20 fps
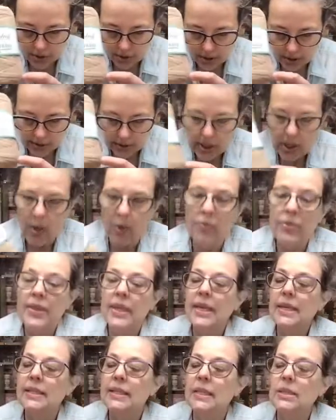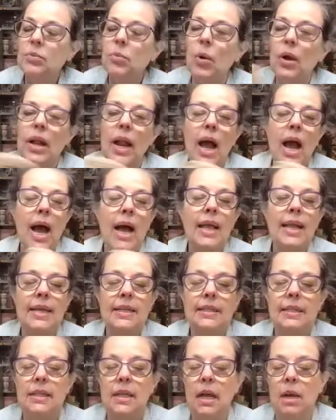So this is what I
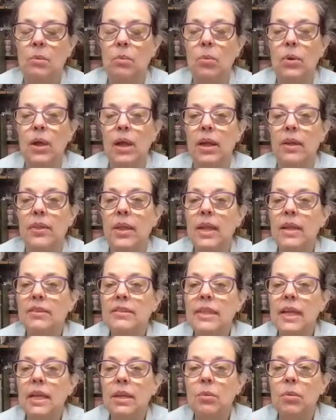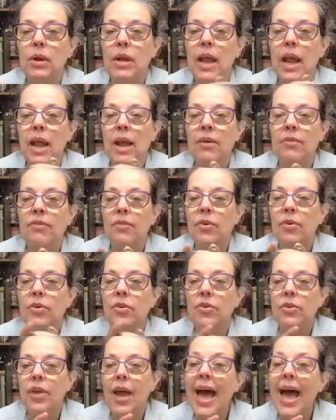ended up with. And has anyone ever?